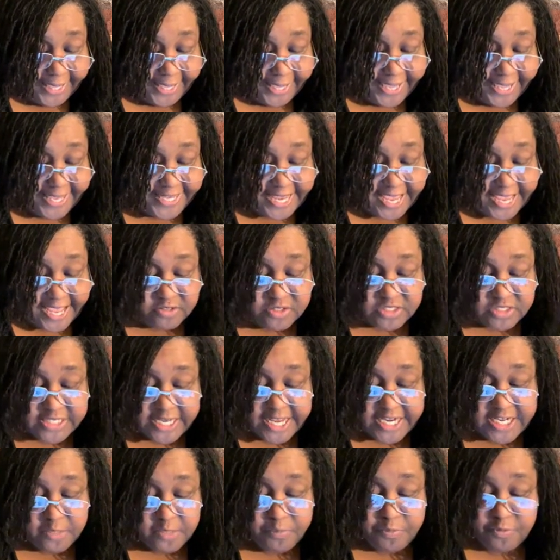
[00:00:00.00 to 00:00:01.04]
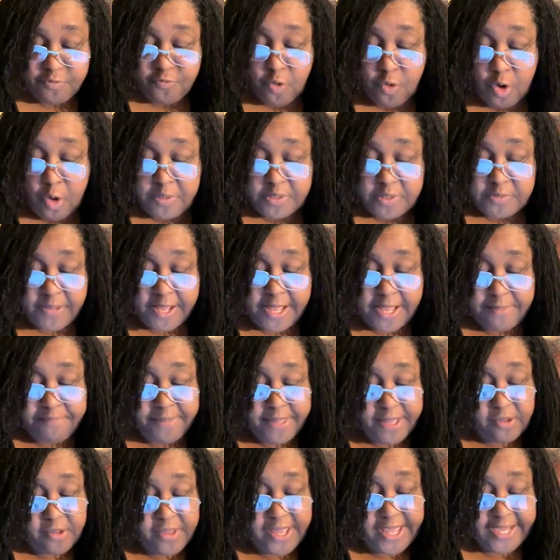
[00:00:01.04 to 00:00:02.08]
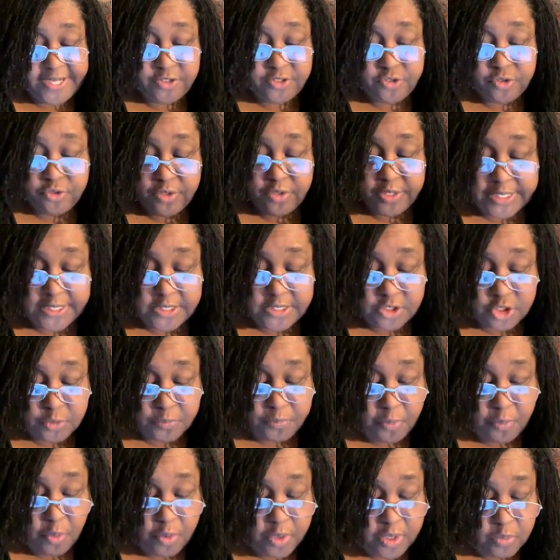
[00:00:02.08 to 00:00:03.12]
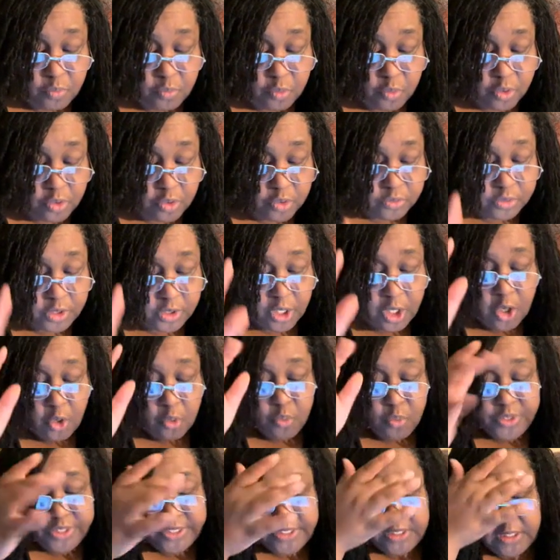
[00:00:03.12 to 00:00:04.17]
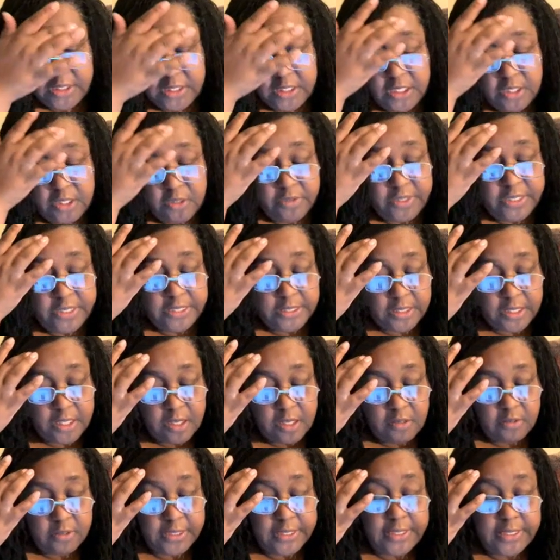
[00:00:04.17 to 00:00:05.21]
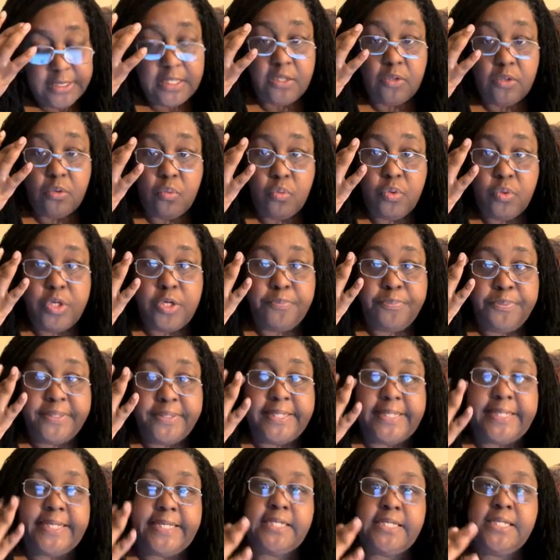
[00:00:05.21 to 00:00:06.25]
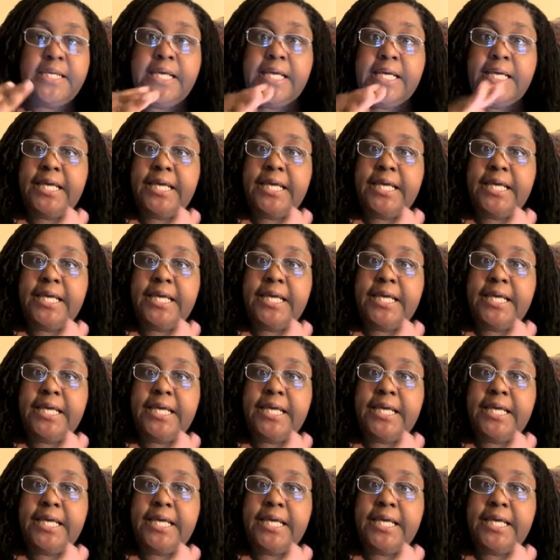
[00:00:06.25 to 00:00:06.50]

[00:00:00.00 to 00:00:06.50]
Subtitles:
An outstanding performance by a male actor in a supporting role with Kieran Culkin in A Real Plane.